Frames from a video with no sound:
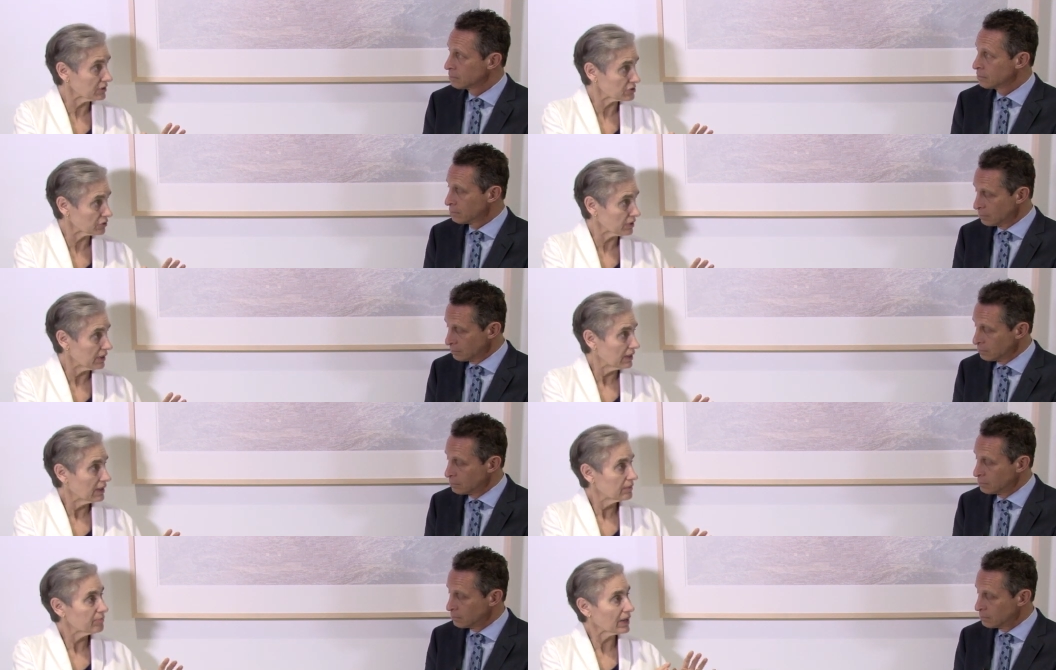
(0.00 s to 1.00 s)
Speaker 1: issue.
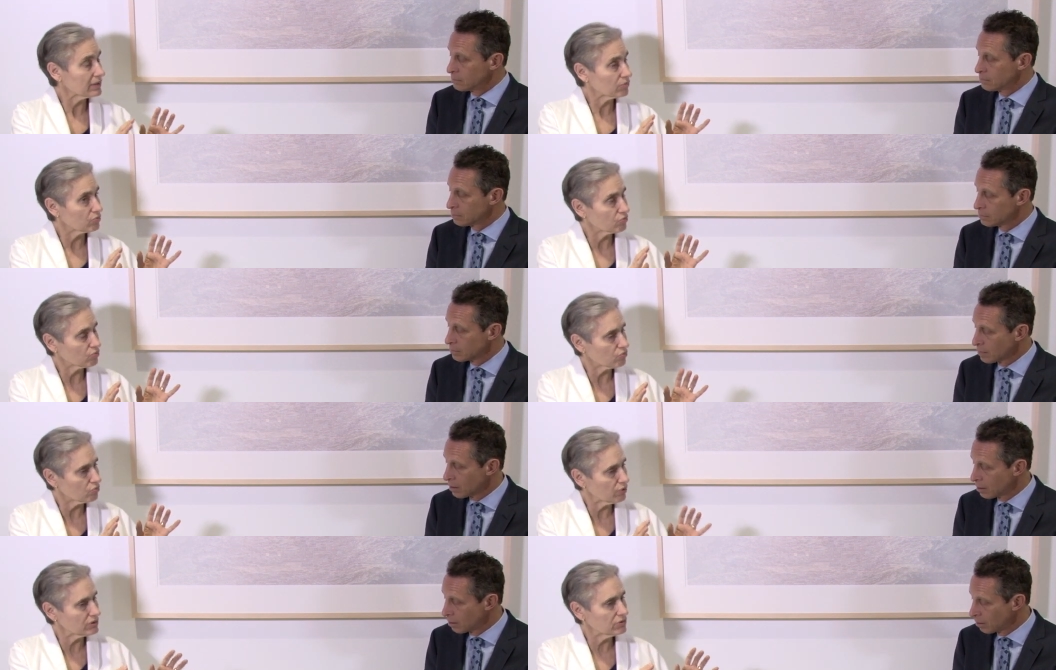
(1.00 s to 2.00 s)
But
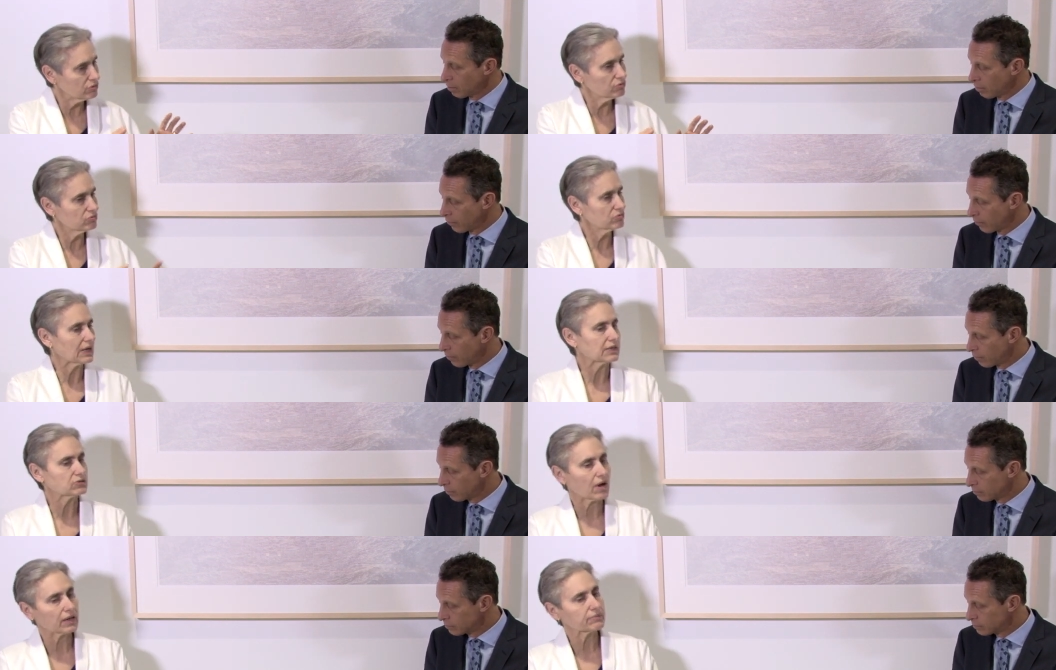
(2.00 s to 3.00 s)
we do uh,
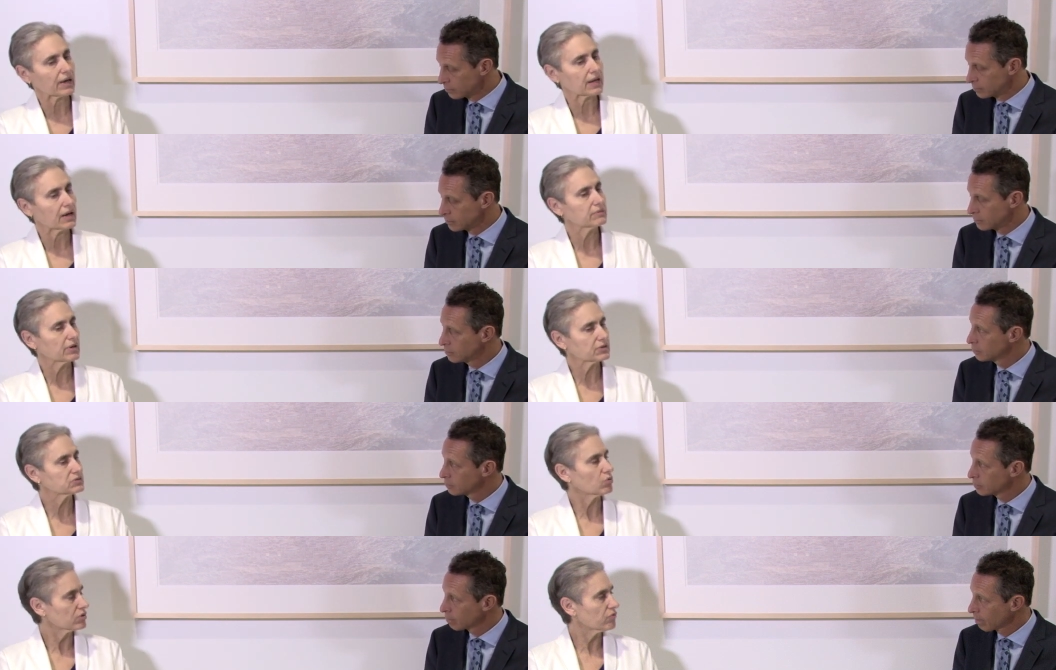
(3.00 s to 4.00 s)
talk about how to make
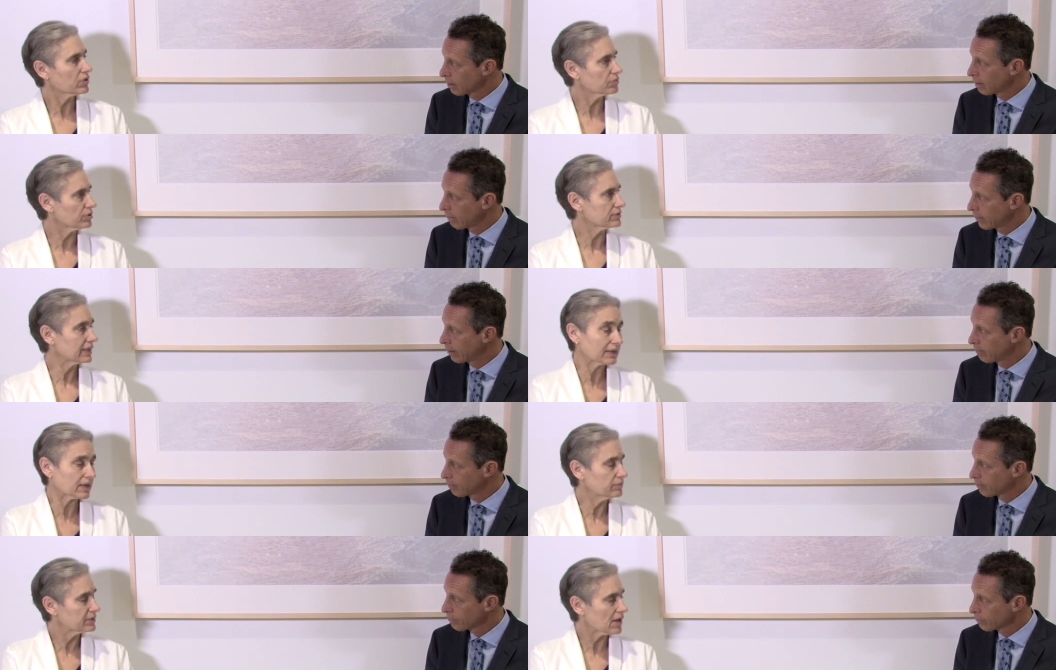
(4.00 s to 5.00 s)
this more affordable, yeah. and it
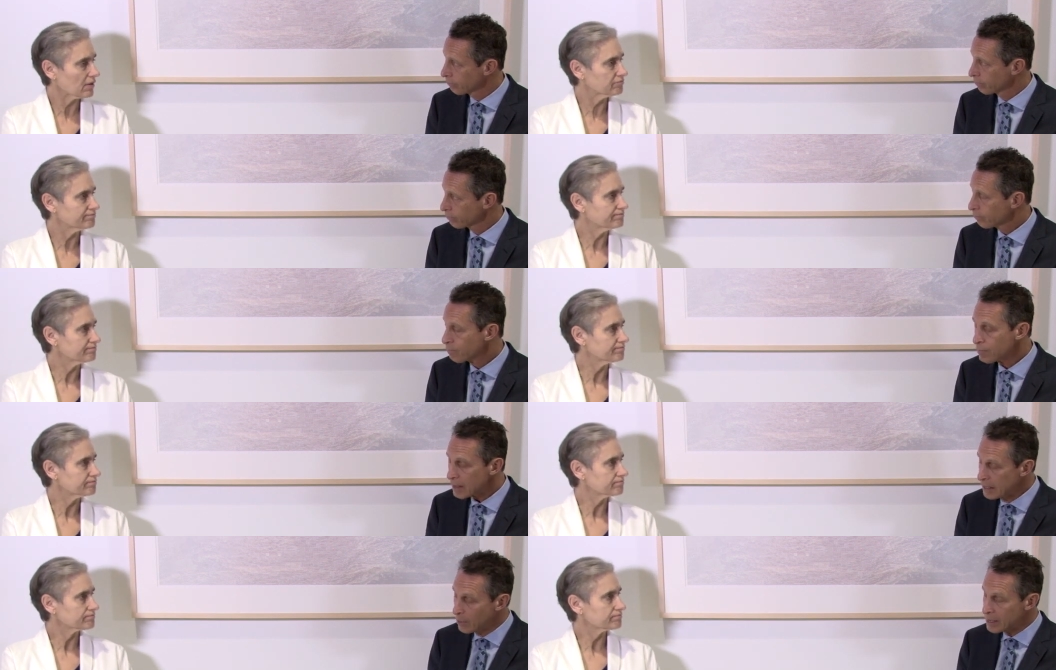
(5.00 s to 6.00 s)
can be done.
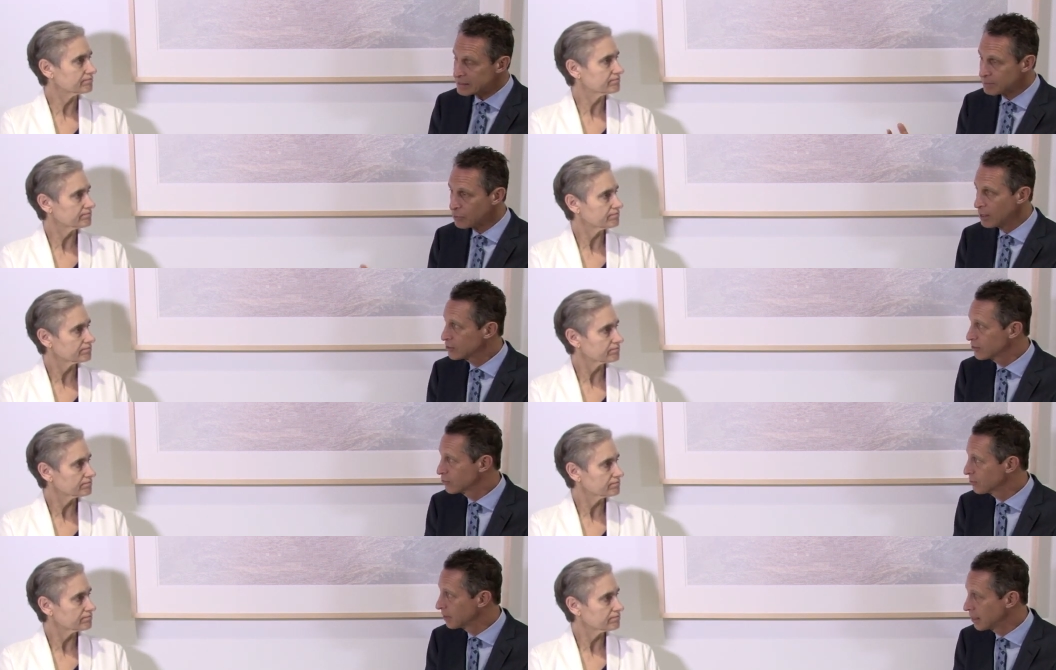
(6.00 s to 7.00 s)
Speaker 2: Now, we had some questions
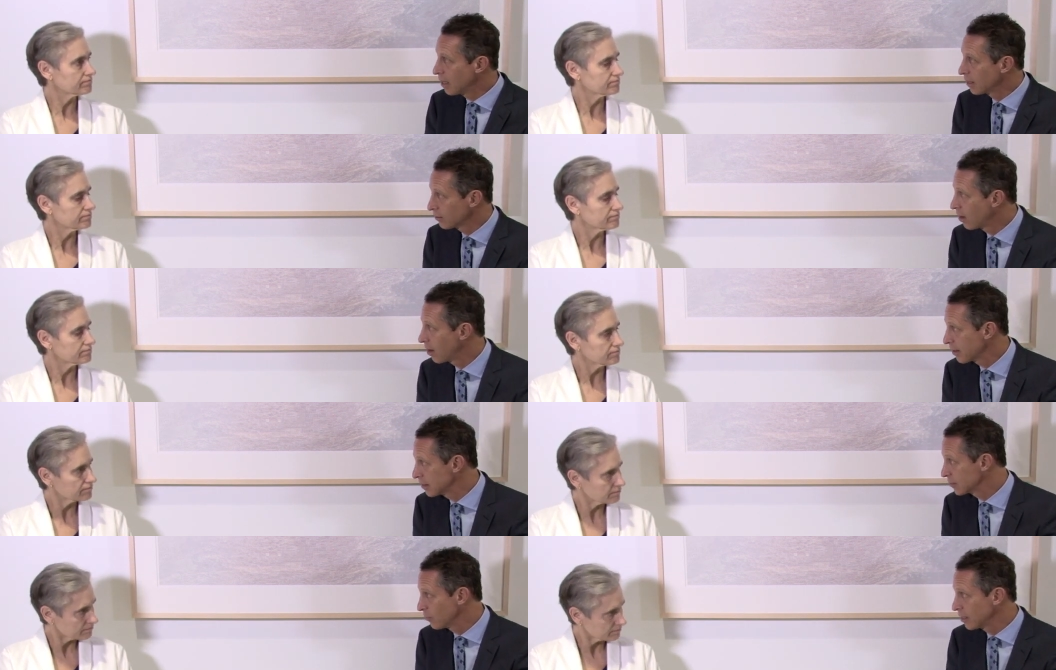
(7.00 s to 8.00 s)
from the um,
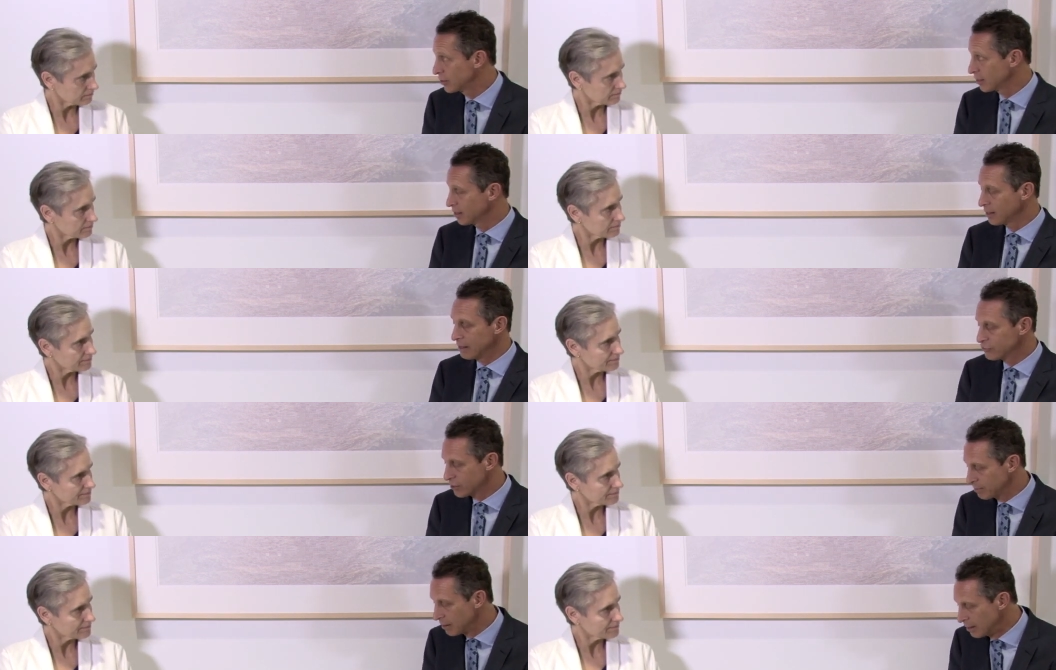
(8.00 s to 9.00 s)
audience watching on live
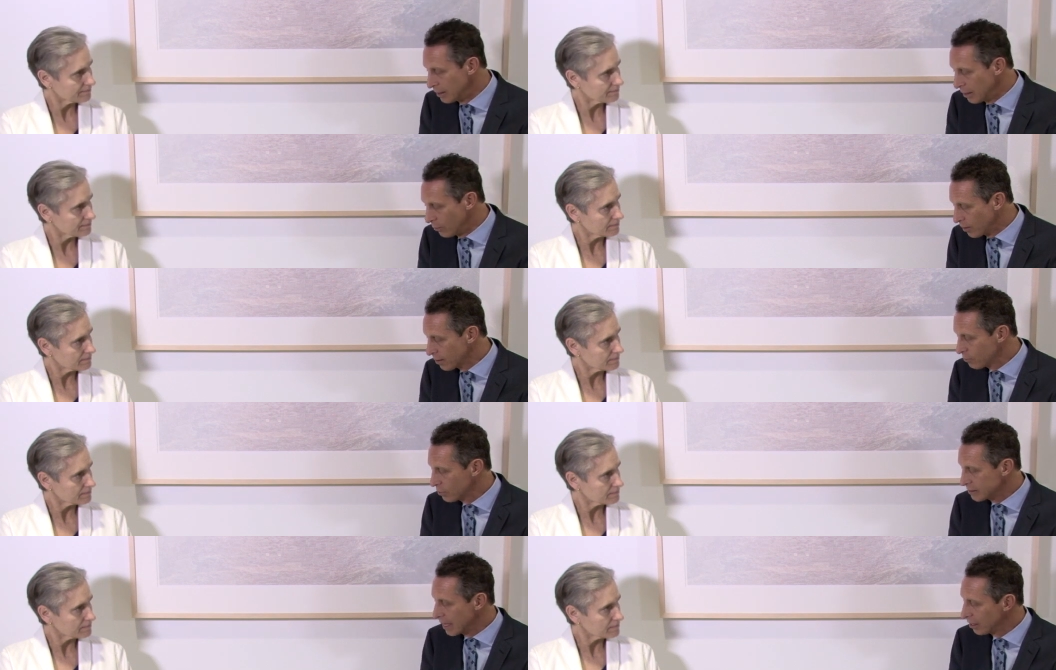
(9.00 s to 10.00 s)
stream. One of them
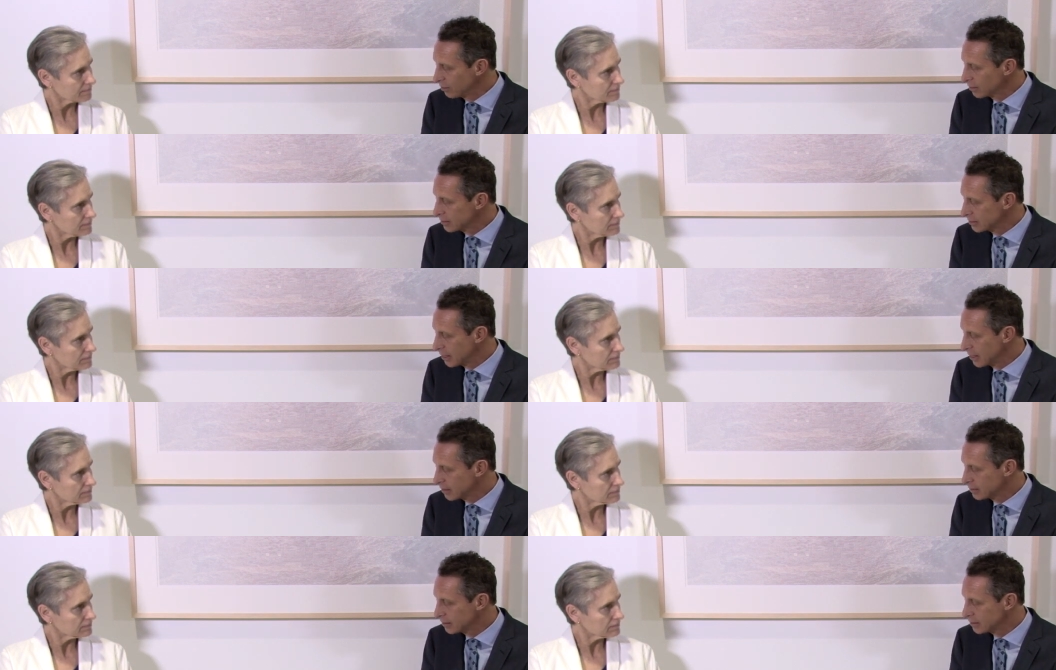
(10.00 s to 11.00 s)
was, how long does it
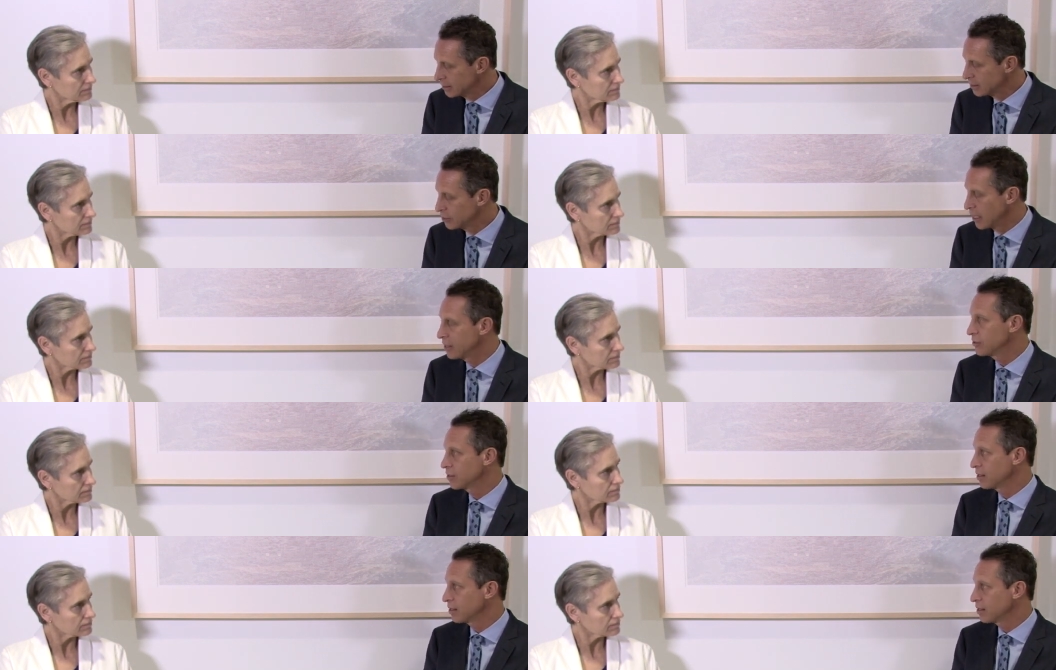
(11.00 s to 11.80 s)
take to see changes